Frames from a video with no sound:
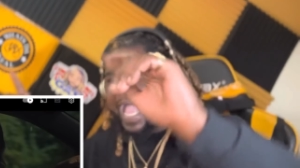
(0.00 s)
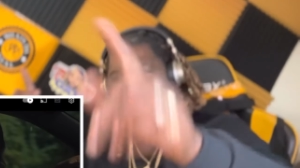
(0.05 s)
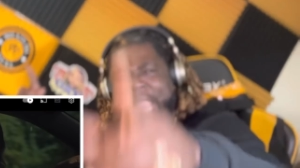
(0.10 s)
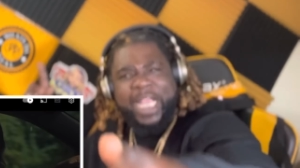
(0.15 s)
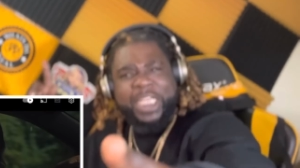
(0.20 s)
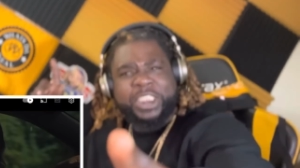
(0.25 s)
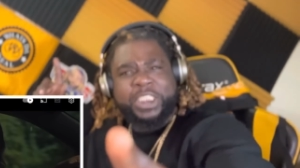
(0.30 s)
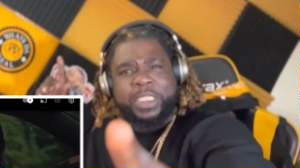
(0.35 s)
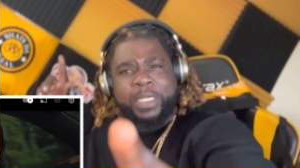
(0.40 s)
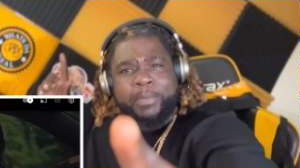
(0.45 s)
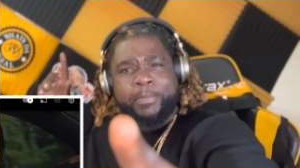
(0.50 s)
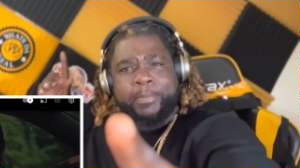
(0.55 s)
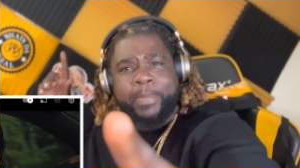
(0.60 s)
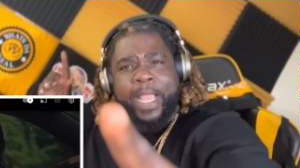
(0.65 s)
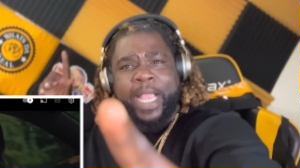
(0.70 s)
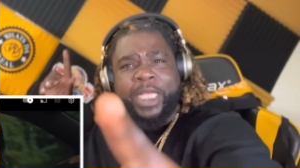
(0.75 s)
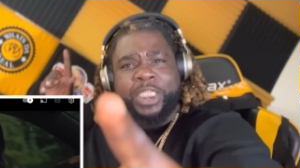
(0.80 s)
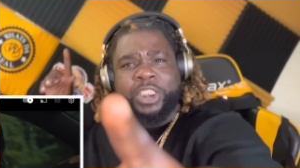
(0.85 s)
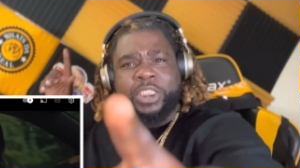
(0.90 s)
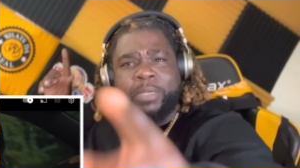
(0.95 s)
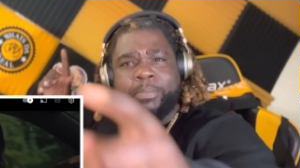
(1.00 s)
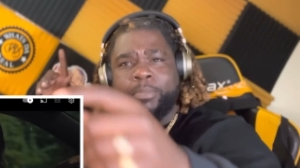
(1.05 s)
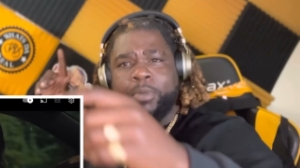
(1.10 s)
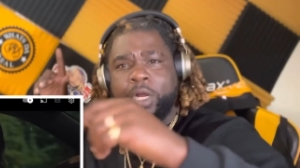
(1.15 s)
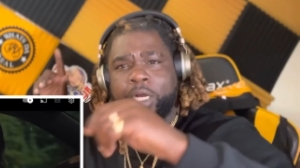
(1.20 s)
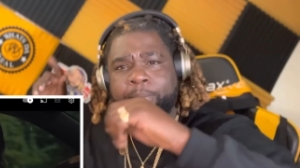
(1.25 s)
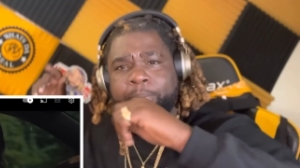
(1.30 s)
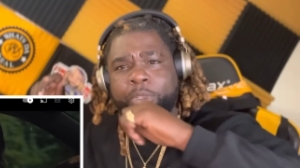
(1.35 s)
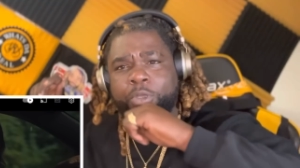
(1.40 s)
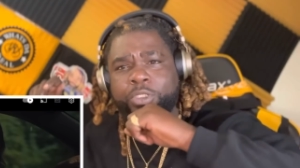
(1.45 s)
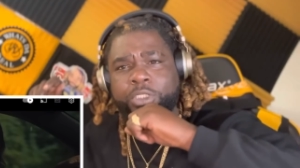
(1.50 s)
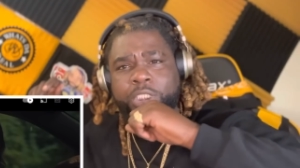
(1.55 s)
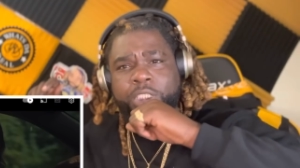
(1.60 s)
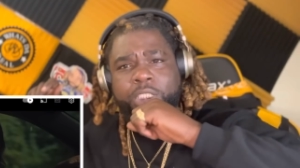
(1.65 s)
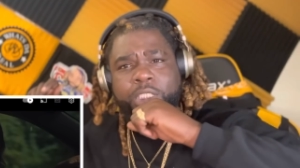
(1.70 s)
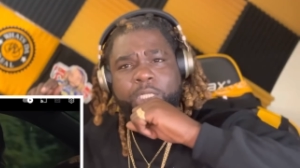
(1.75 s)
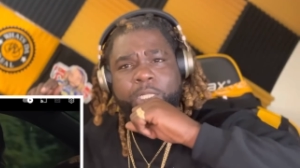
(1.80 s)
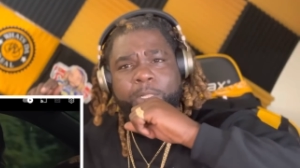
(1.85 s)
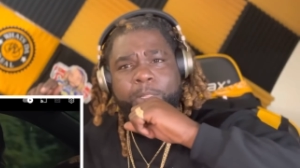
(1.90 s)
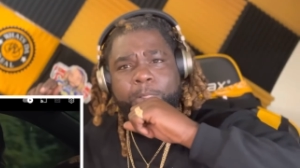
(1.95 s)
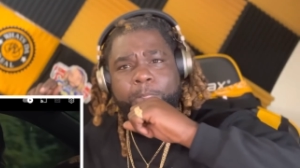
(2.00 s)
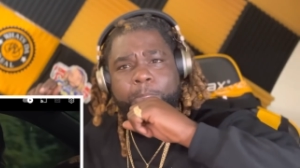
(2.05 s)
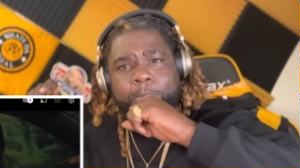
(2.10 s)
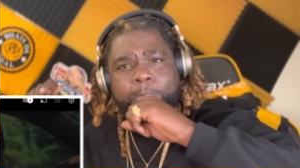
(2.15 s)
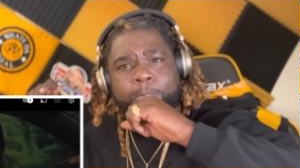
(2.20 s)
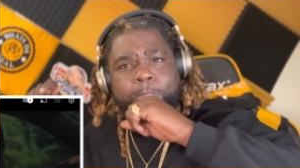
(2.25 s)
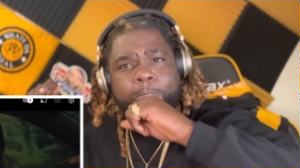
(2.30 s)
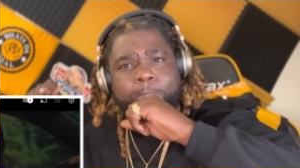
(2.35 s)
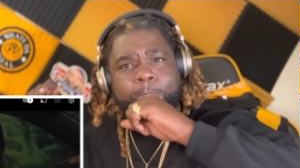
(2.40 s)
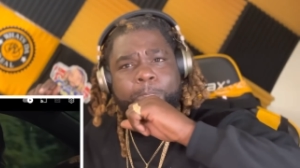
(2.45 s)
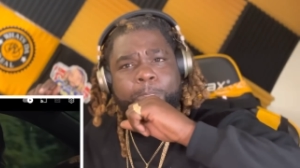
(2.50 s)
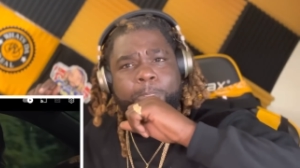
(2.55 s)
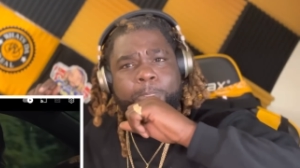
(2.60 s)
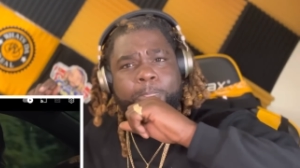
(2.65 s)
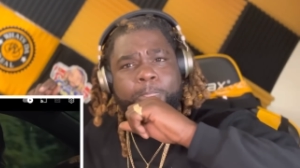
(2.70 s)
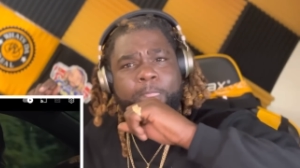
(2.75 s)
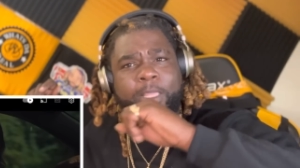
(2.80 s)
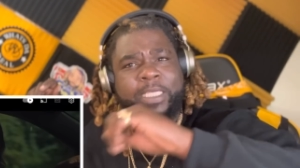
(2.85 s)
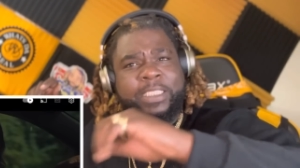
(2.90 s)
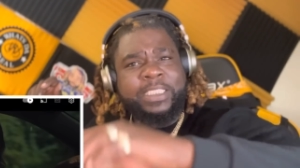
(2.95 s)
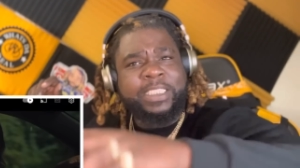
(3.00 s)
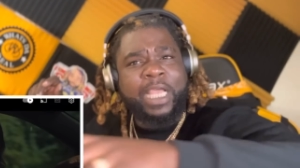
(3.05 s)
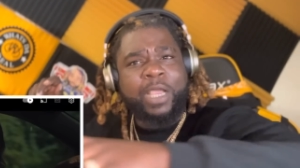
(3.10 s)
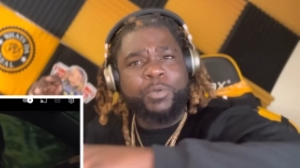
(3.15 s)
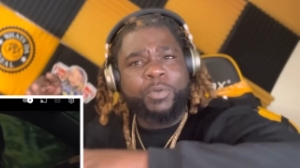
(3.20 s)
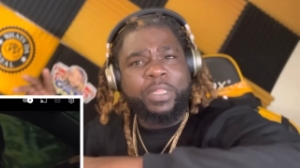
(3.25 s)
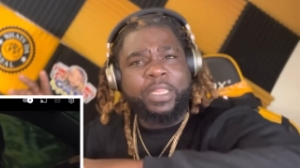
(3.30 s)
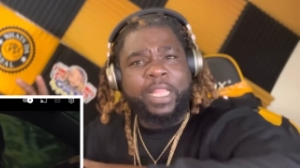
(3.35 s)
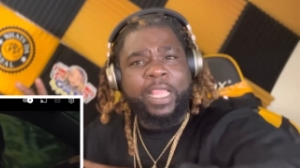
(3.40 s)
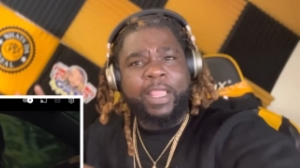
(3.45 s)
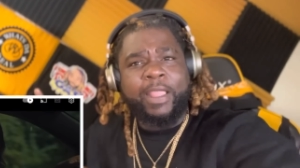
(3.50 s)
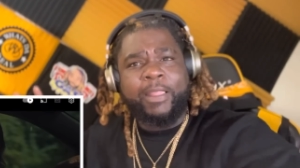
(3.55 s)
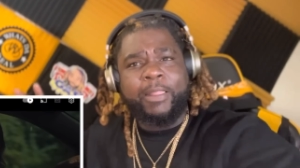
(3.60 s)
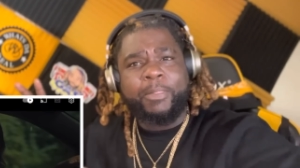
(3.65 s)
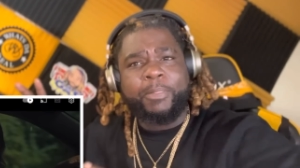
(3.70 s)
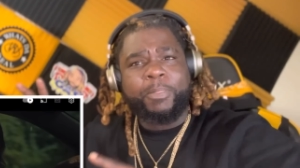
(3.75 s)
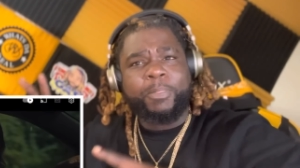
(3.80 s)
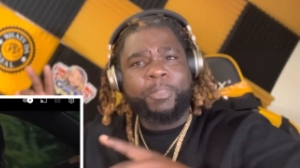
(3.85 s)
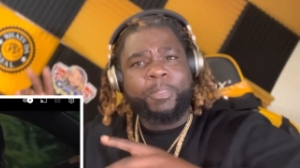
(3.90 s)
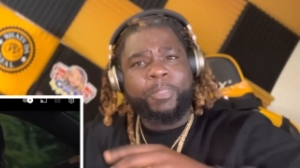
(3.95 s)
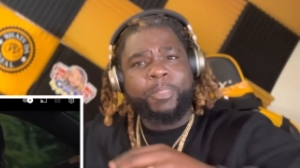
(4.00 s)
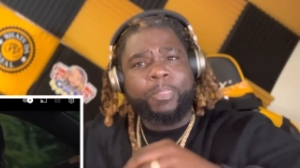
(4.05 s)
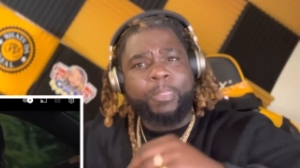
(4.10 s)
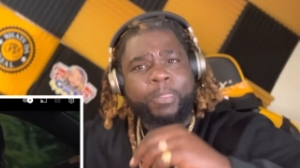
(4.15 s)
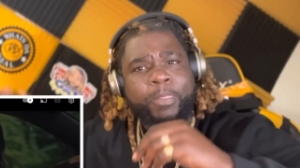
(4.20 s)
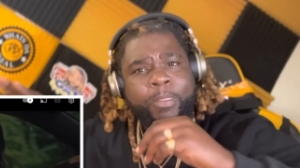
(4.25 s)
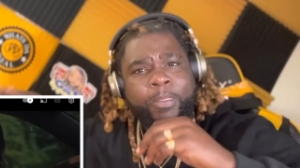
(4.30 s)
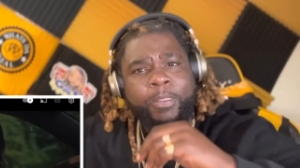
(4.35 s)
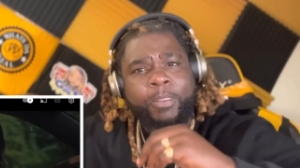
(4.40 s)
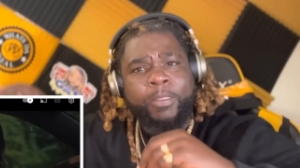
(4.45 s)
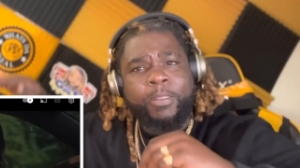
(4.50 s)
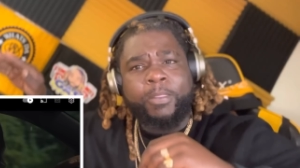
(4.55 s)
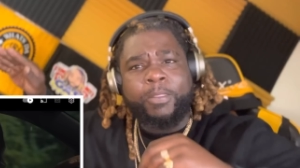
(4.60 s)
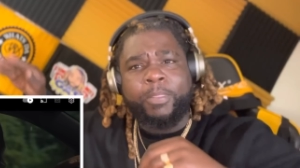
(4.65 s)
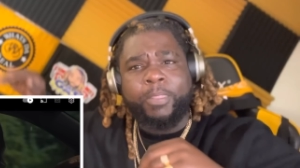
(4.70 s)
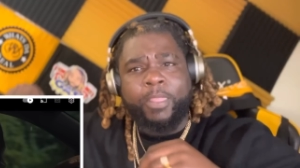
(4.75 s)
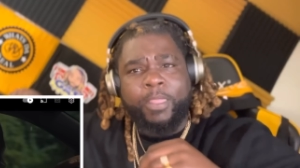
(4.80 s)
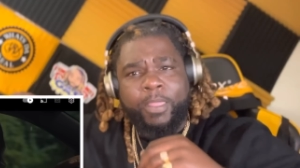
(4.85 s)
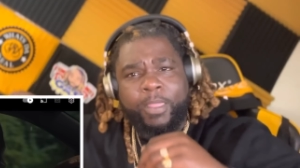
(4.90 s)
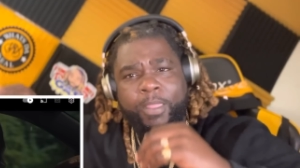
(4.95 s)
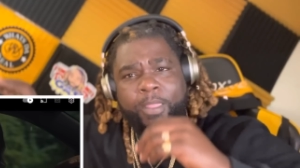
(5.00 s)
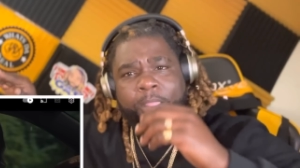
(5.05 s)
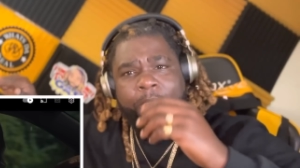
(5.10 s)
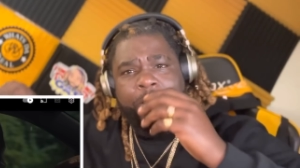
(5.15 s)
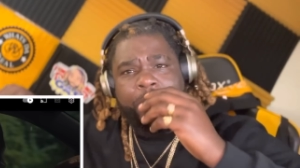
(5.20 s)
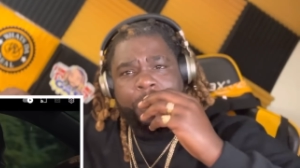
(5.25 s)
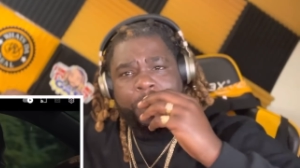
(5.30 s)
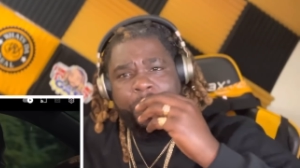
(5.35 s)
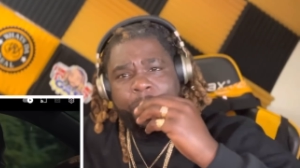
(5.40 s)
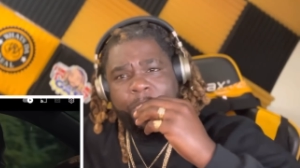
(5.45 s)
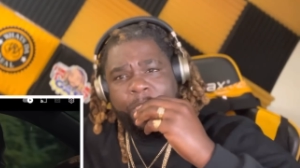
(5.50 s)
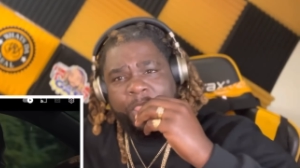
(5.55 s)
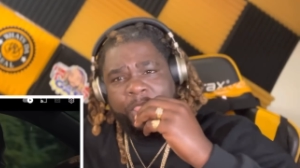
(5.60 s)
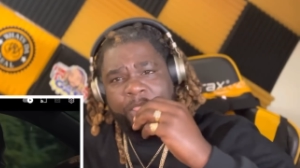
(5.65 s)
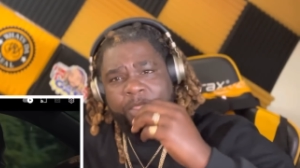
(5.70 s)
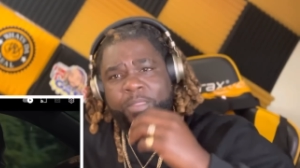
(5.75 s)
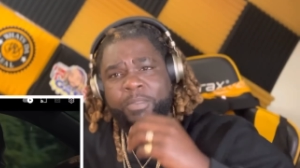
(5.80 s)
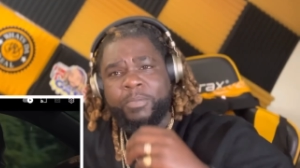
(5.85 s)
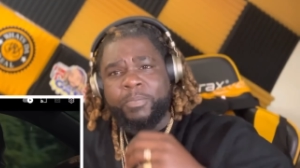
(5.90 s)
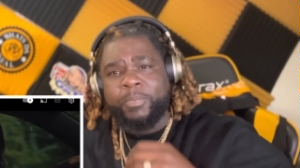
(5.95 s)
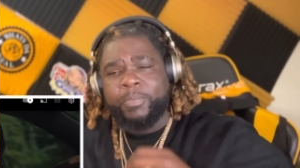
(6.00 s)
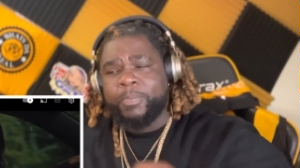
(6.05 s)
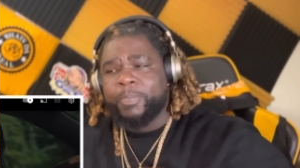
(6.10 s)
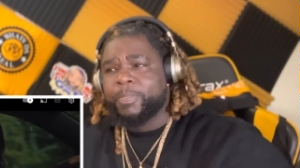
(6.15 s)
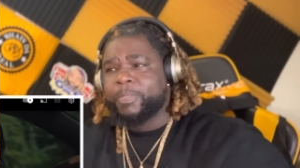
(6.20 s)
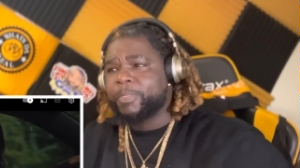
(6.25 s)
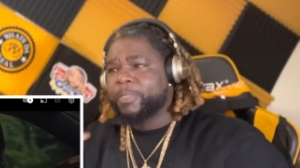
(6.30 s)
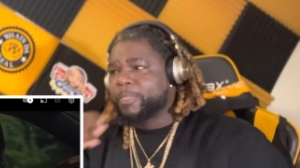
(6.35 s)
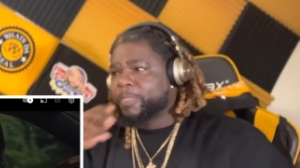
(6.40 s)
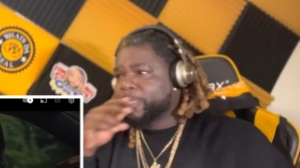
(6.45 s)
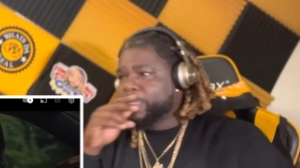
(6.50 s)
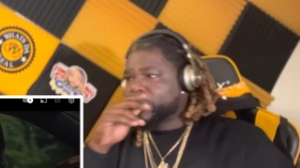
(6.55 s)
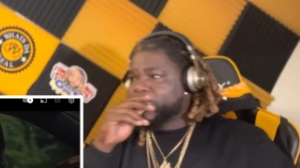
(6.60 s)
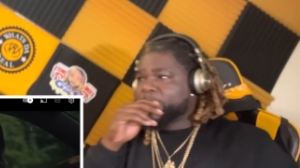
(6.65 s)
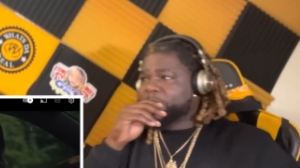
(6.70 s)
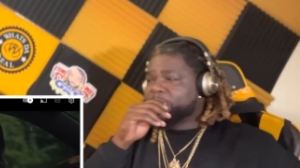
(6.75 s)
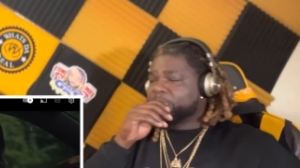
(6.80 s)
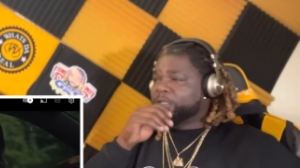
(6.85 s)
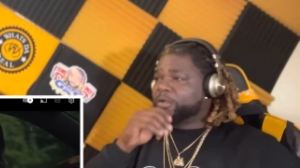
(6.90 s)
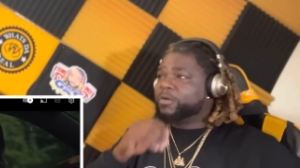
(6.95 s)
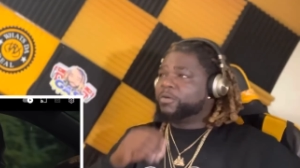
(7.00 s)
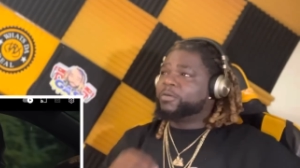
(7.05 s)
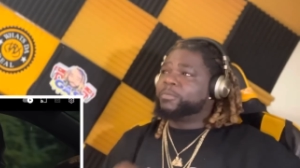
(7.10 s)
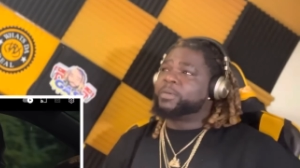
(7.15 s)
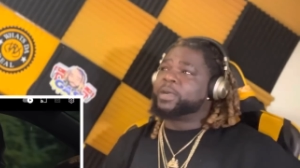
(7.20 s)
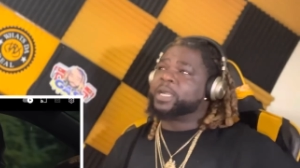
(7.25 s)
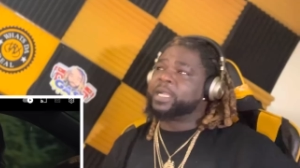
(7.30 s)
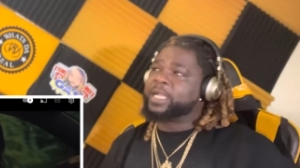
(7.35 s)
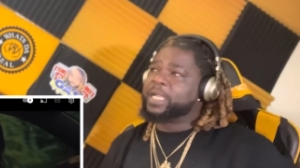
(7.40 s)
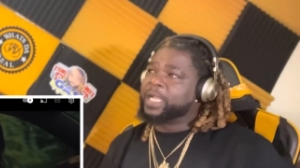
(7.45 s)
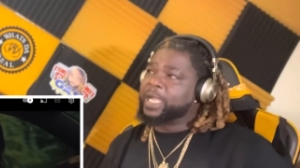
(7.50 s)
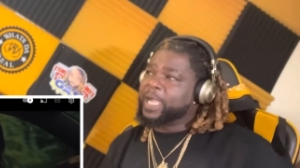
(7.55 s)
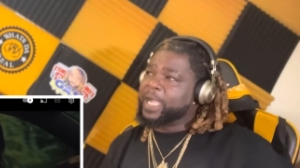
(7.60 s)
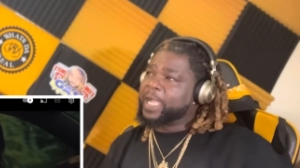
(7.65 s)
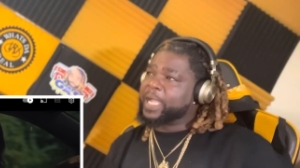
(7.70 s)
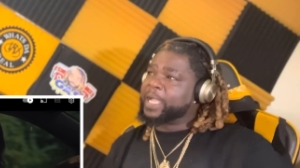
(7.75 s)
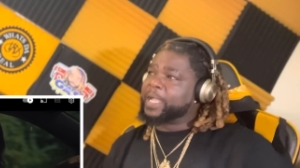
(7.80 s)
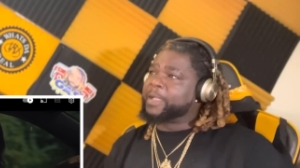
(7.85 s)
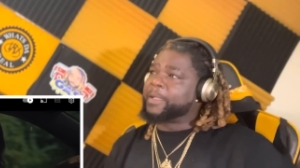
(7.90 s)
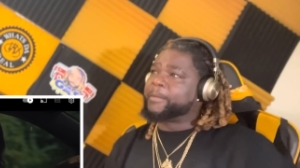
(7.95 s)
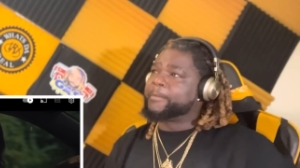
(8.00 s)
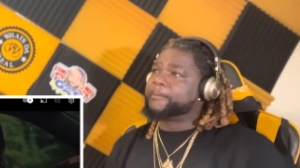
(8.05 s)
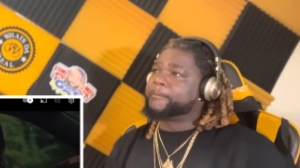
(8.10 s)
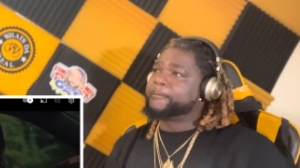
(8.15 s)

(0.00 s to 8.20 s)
Ashton Aston Martin music? Is that what that? Uh, uh, mm. oh my God.